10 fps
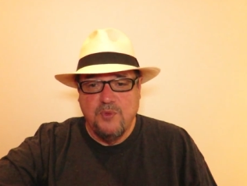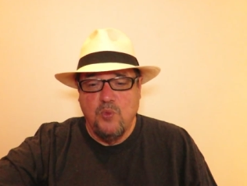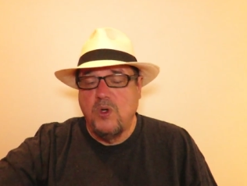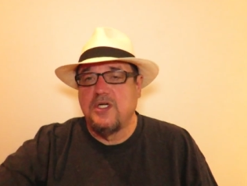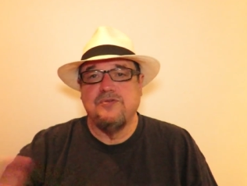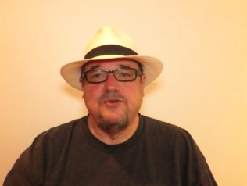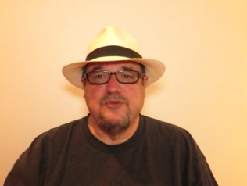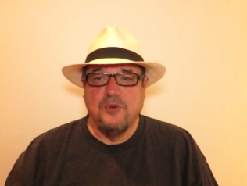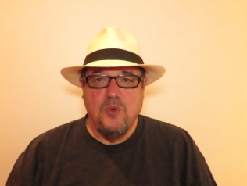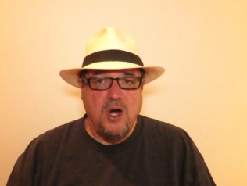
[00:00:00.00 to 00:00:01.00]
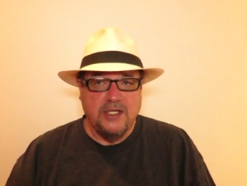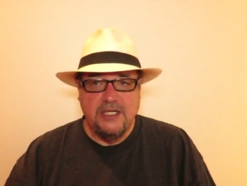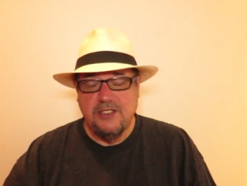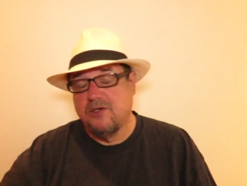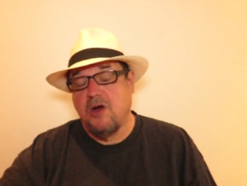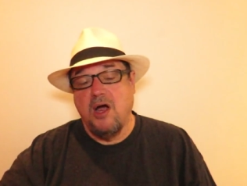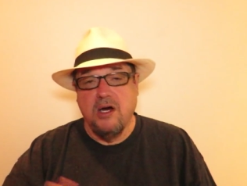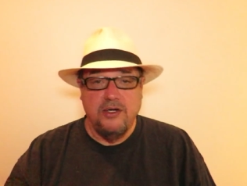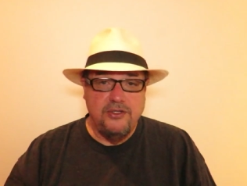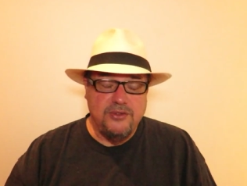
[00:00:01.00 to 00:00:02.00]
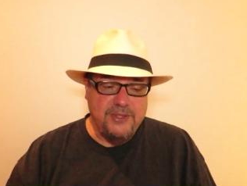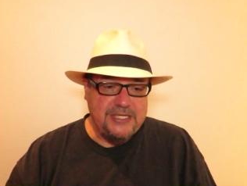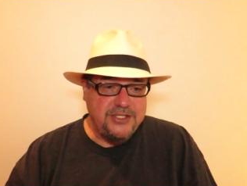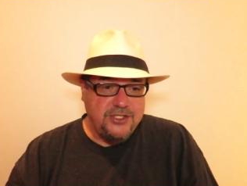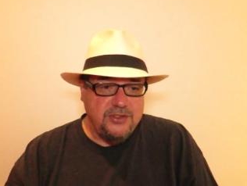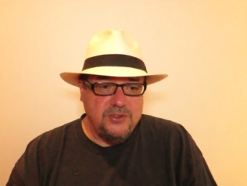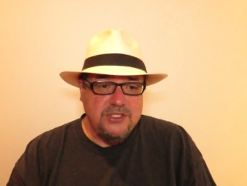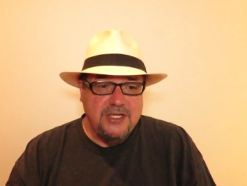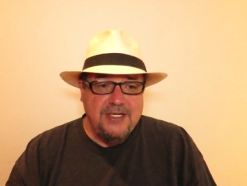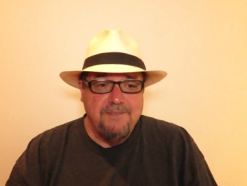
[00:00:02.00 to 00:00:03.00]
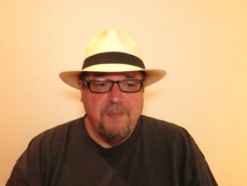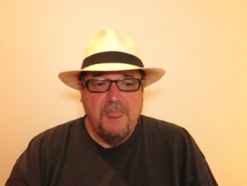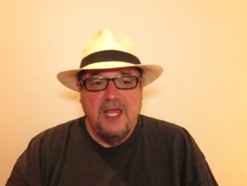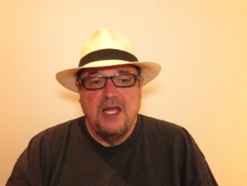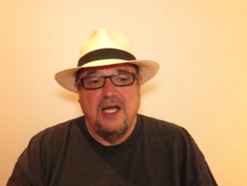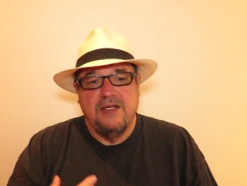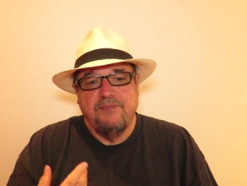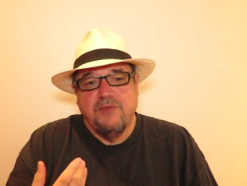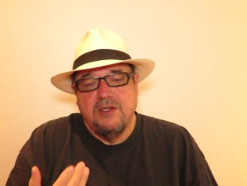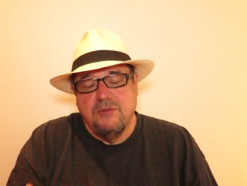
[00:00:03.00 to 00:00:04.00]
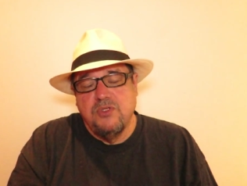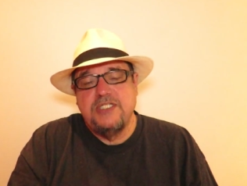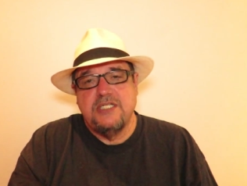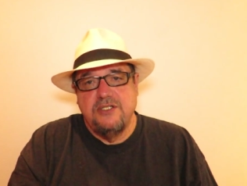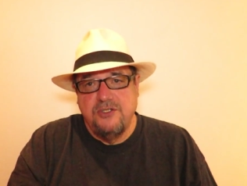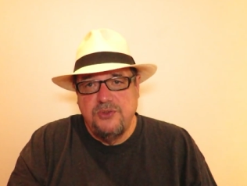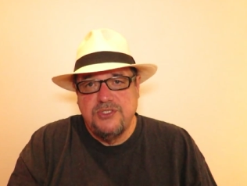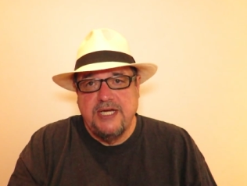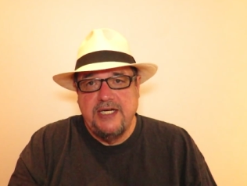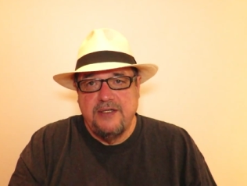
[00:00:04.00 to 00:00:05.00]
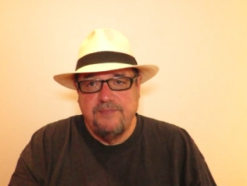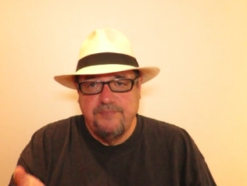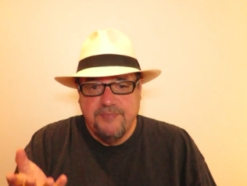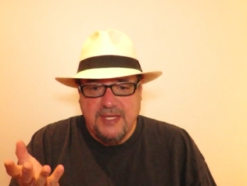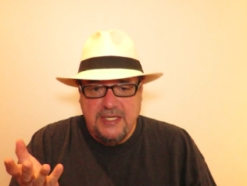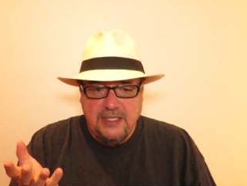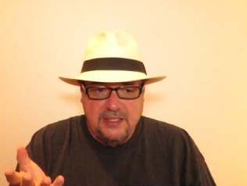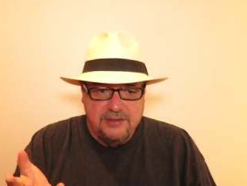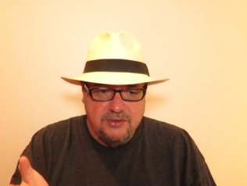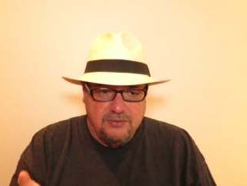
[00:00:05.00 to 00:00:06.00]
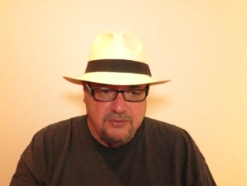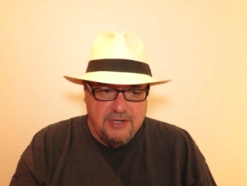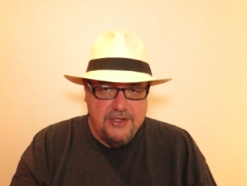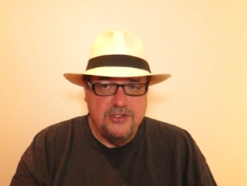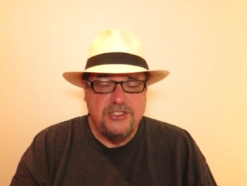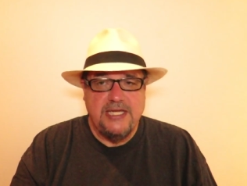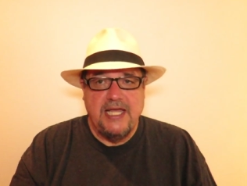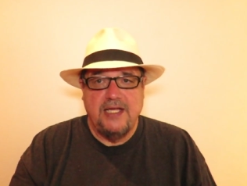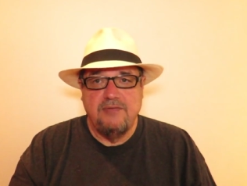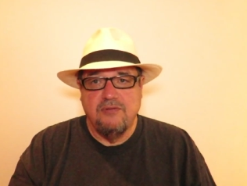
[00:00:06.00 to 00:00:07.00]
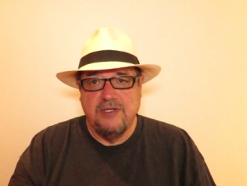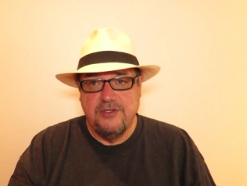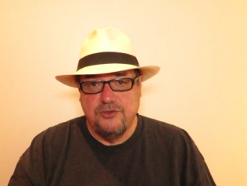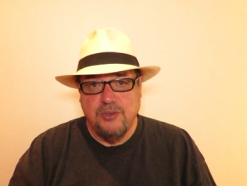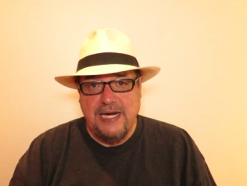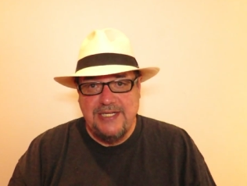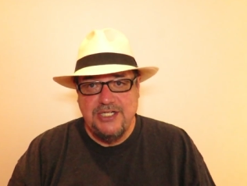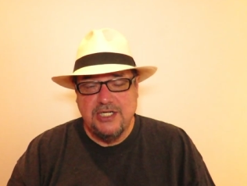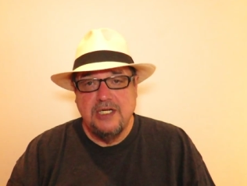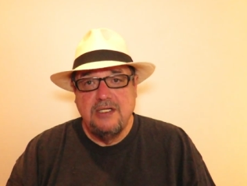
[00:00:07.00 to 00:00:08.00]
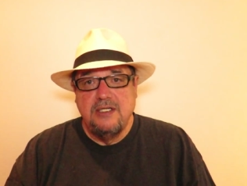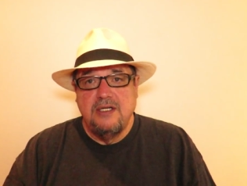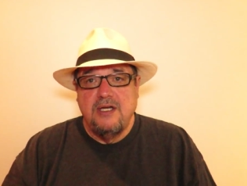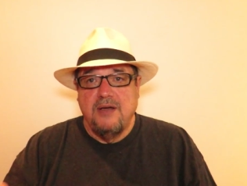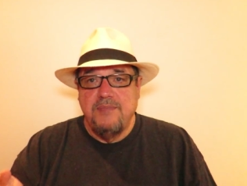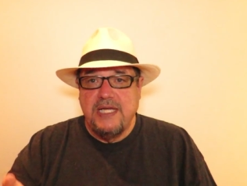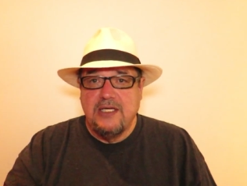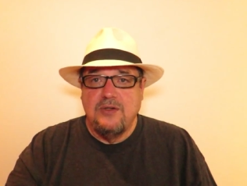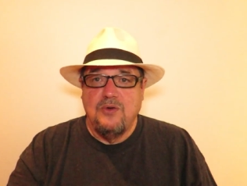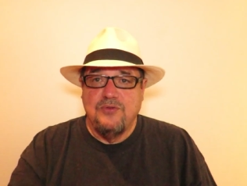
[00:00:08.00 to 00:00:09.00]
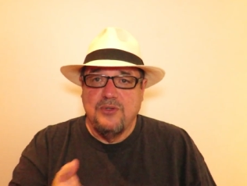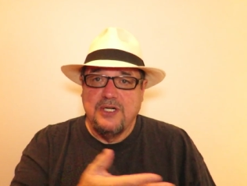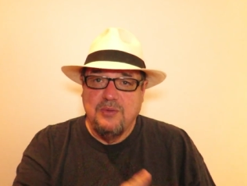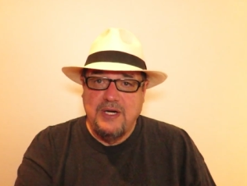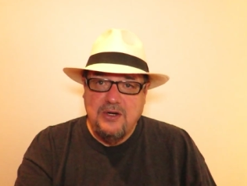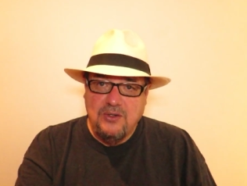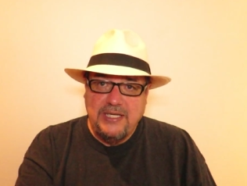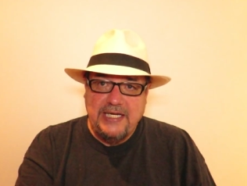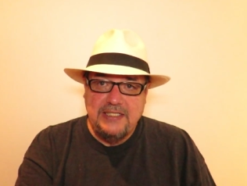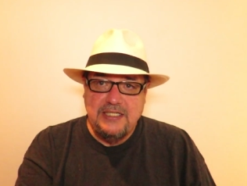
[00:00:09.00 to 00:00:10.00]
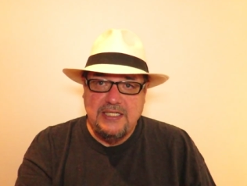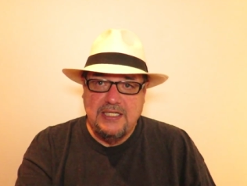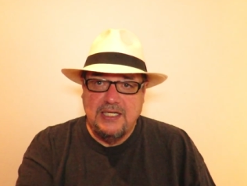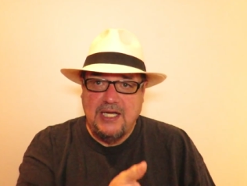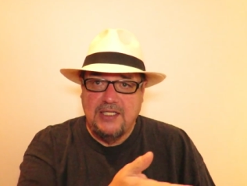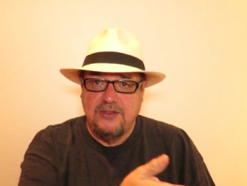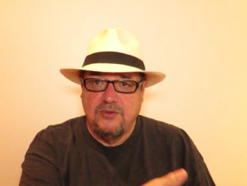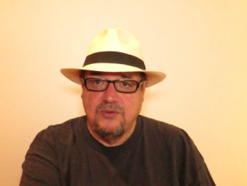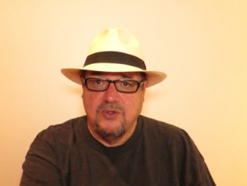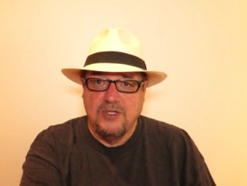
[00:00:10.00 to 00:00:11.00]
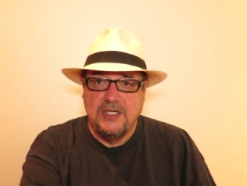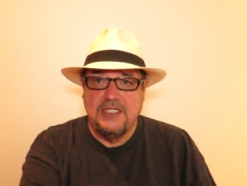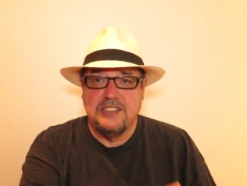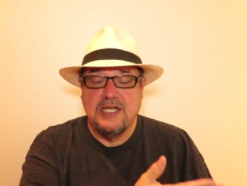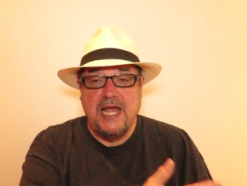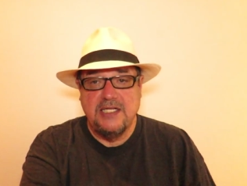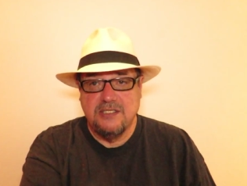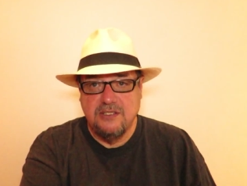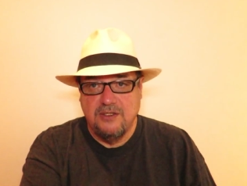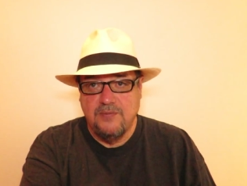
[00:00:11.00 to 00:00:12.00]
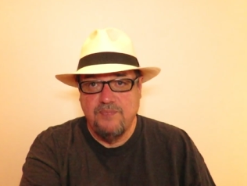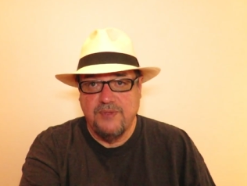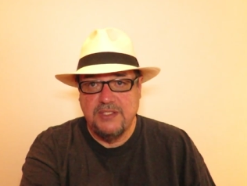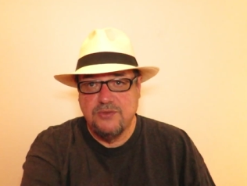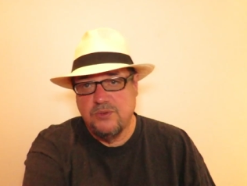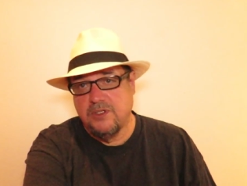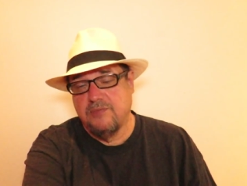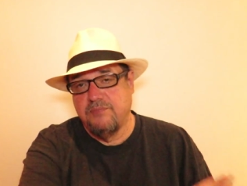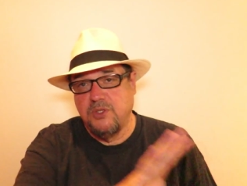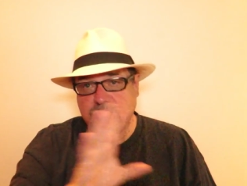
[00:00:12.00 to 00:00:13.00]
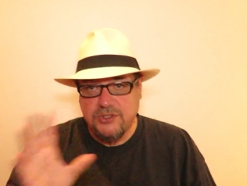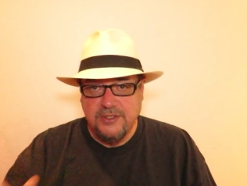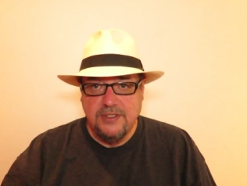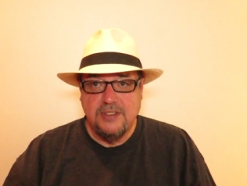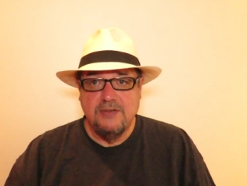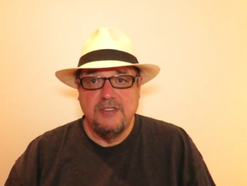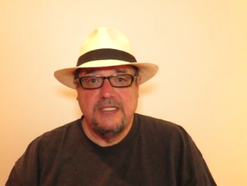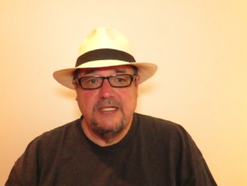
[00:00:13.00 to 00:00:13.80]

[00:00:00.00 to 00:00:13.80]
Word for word: wonderful for walking and there are no issues. A recent news item, and it's rather sad, rather tragic. A man over in Gringolandia on Ordenez Lasso, that's where most of the